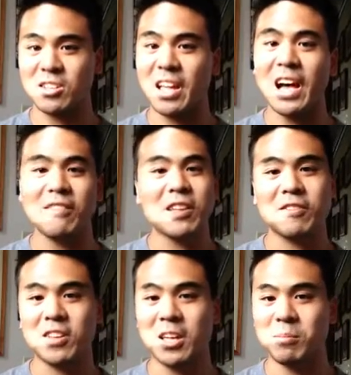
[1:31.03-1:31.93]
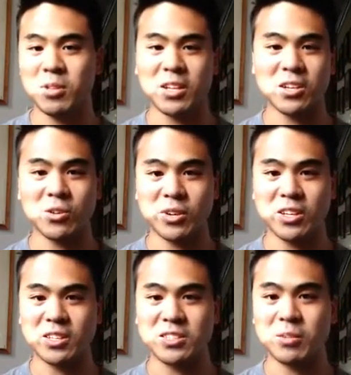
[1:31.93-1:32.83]
They have to have a game plan going
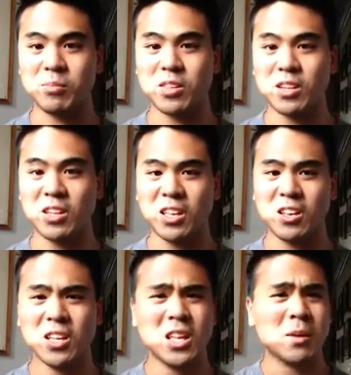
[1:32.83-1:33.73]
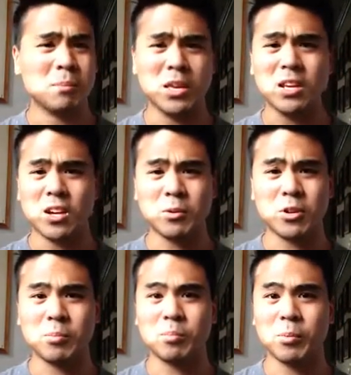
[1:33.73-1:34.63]
into something, and being
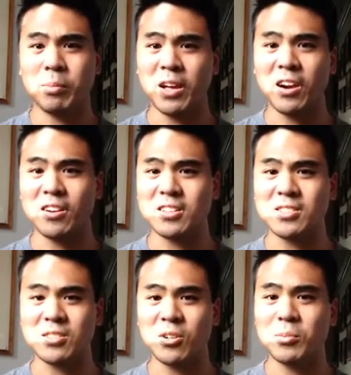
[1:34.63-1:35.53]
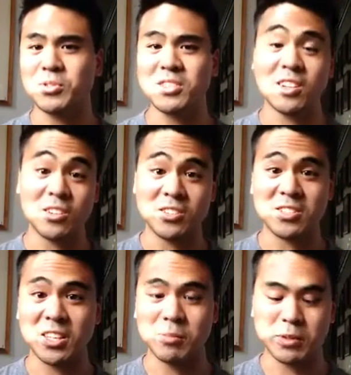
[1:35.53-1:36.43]
underprepared is almost an
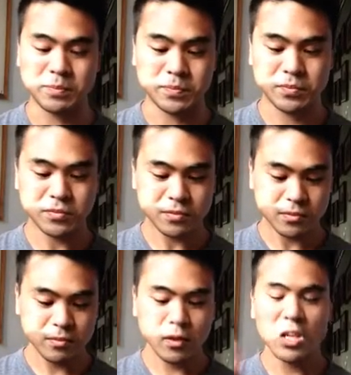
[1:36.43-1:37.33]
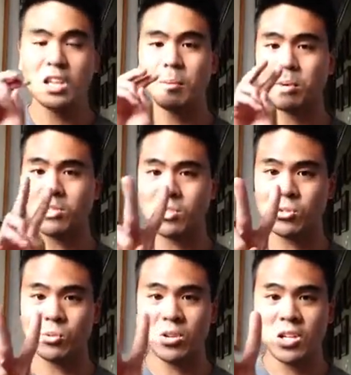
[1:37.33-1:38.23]
understatement. Number
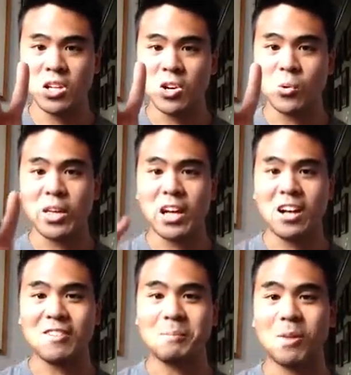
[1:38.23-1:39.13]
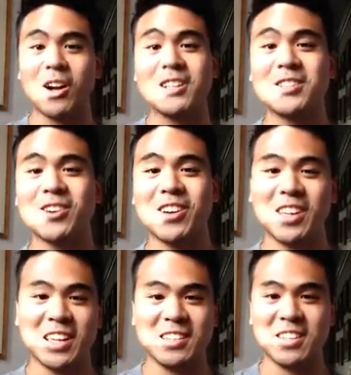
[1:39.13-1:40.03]
2, we have
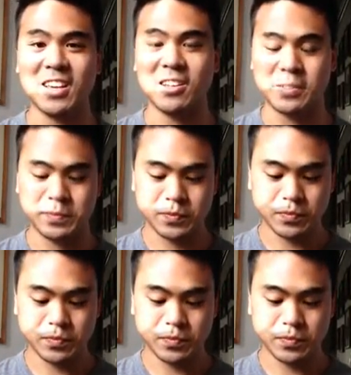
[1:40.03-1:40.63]
monitoring and data.